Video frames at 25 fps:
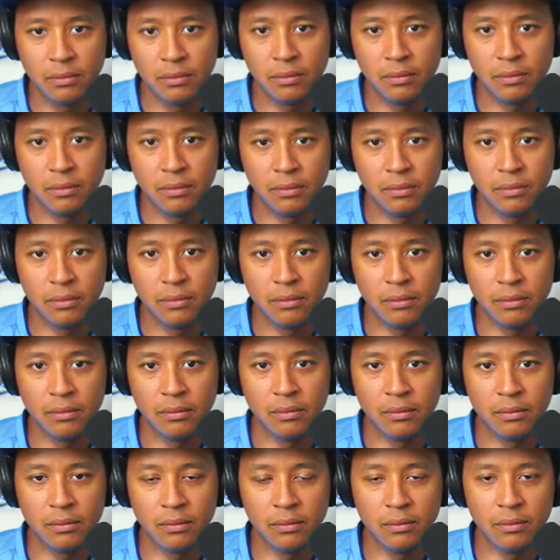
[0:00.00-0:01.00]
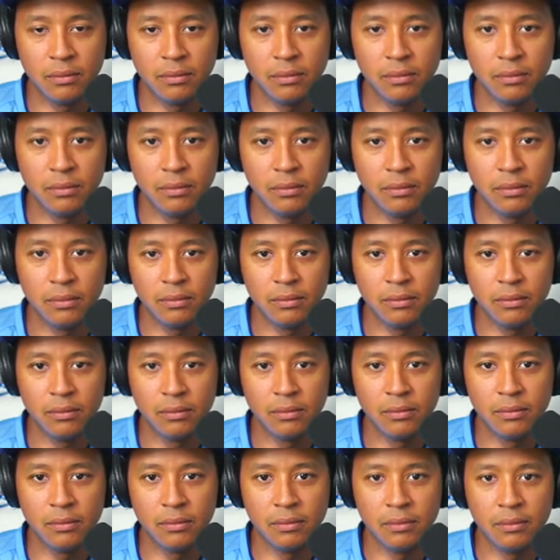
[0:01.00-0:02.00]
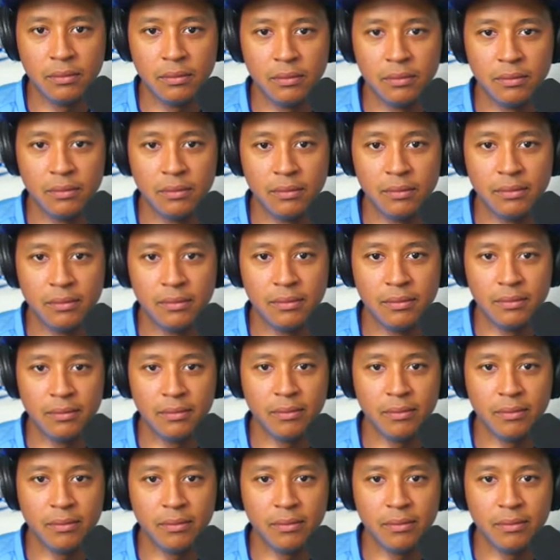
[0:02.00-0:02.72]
This person isn't speaking.